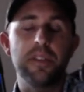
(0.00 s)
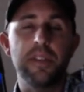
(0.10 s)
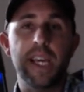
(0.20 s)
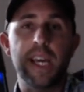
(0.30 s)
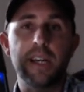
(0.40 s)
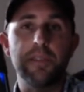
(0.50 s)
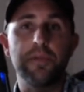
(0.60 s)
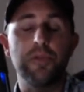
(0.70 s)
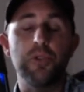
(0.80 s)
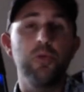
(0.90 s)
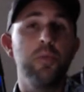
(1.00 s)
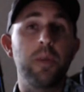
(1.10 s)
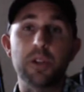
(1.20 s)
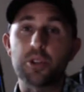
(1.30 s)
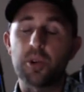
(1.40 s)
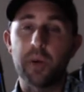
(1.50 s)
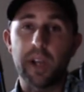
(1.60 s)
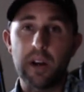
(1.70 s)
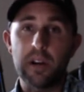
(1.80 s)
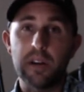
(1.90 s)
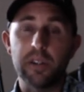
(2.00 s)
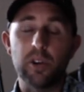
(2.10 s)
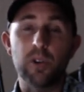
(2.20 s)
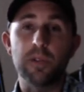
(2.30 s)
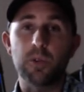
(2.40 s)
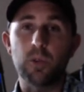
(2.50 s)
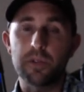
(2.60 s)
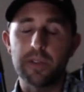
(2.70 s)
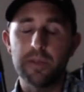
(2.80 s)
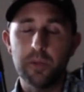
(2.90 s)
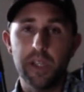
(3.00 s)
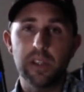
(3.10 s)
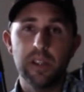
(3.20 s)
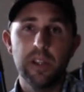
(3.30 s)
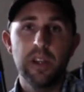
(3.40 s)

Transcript: they have too much going on over the course of the week.